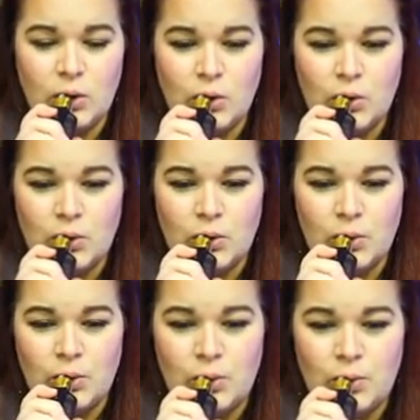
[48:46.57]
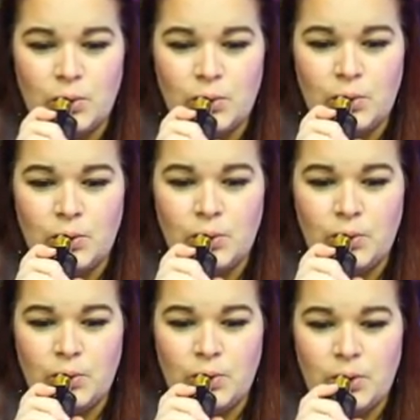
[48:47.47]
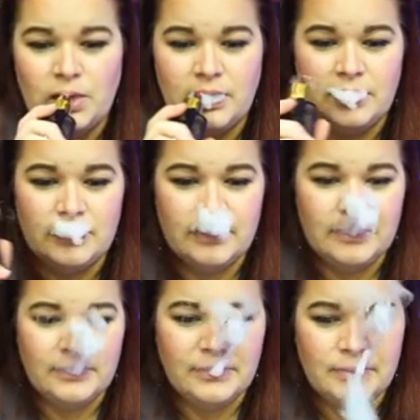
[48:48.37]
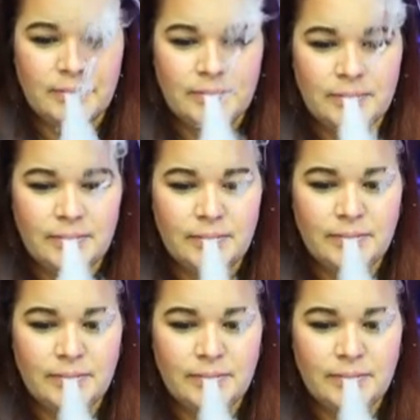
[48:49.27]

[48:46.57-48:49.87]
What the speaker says: (silent)